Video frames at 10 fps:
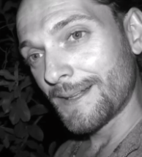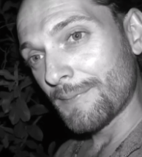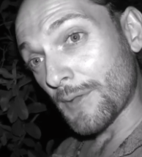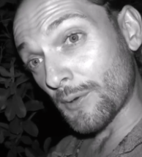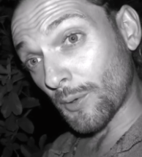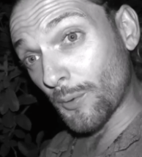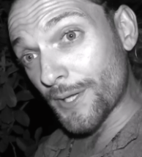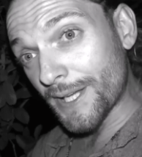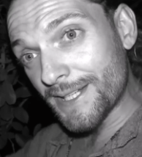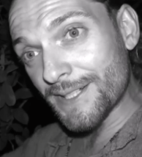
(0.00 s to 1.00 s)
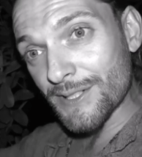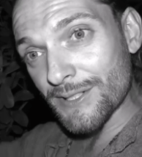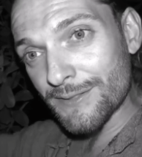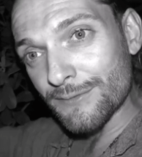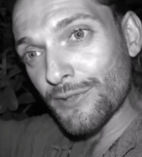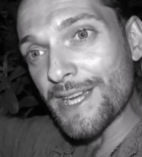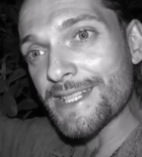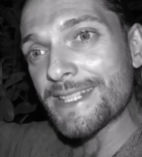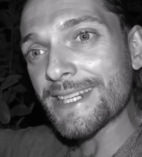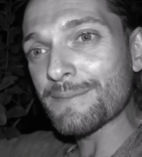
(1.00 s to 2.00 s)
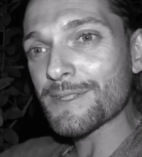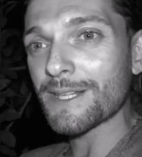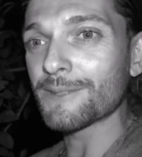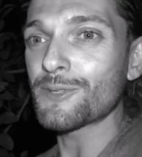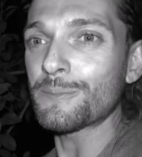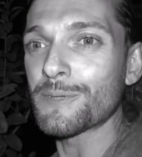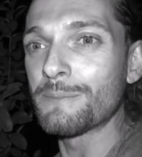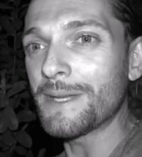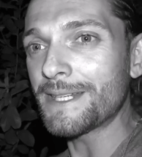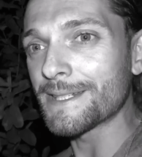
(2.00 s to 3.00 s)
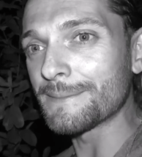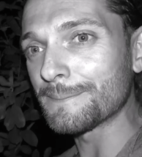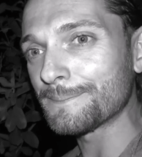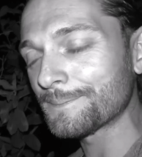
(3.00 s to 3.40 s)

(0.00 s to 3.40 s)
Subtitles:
They're not going in and raising themselves up to meet him.